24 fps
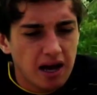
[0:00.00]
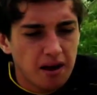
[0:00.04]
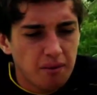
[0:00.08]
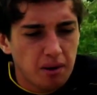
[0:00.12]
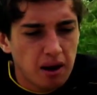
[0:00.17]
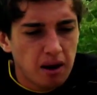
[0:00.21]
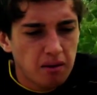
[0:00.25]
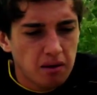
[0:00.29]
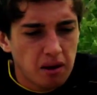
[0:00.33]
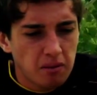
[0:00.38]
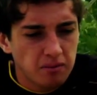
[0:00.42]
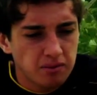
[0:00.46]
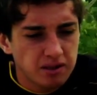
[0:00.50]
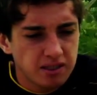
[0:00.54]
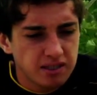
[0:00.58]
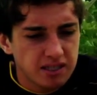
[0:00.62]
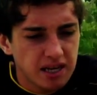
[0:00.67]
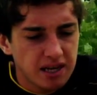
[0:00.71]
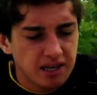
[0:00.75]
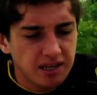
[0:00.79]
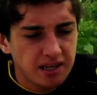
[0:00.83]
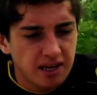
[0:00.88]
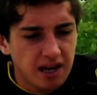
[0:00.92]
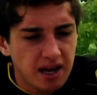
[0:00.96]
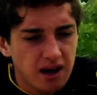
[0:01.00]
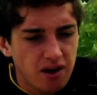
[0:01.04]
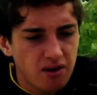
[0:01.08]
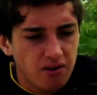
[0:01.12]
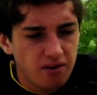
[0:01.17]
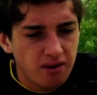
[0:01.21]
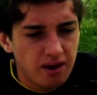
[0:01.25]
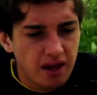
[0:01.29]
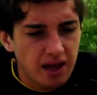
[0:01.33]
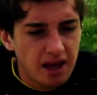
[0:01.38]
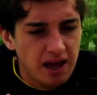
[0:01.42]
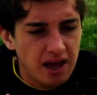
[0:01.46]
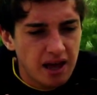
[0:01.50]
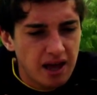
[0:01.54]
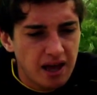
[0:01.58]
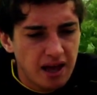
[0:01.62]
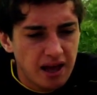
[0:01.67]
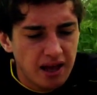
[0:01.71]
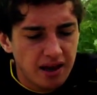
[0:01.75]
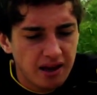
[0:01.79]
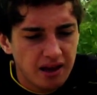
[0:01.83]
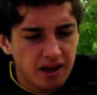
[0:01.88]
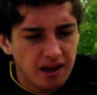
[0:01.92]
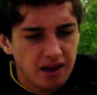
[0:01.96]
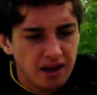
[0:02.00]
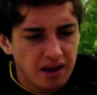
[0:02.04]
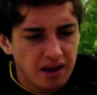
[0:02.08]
I'm sitting down, and